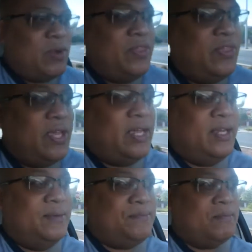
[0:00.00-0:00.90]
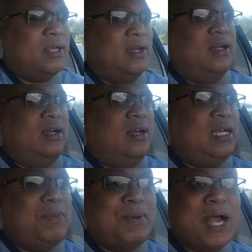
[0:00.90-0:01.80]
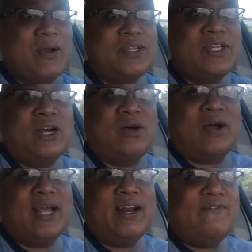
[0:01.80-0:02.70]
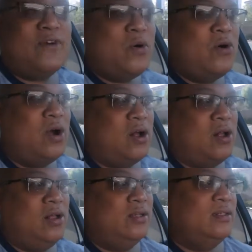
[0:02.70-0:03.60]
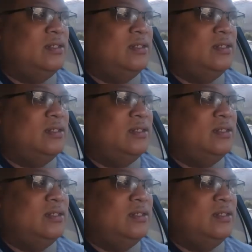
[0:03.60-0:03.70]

one thing. A couple hours ago, I got a phone call